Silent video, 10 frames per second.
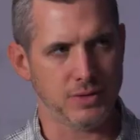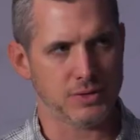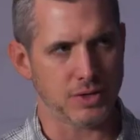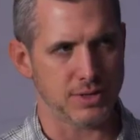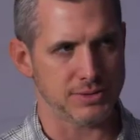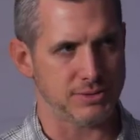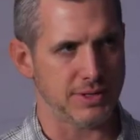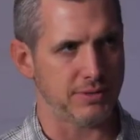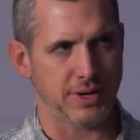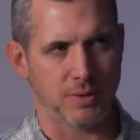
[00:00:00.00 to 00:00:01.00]
you saw some
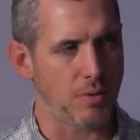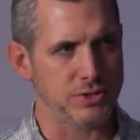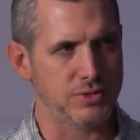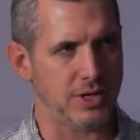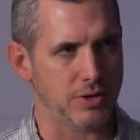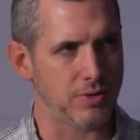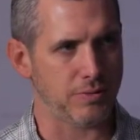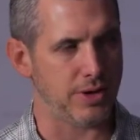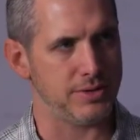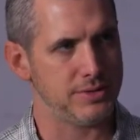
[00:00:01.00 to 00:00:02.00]
stuff today. What would you tell your
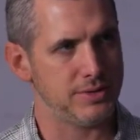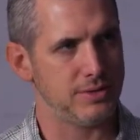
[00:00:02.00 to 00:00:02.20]
friends?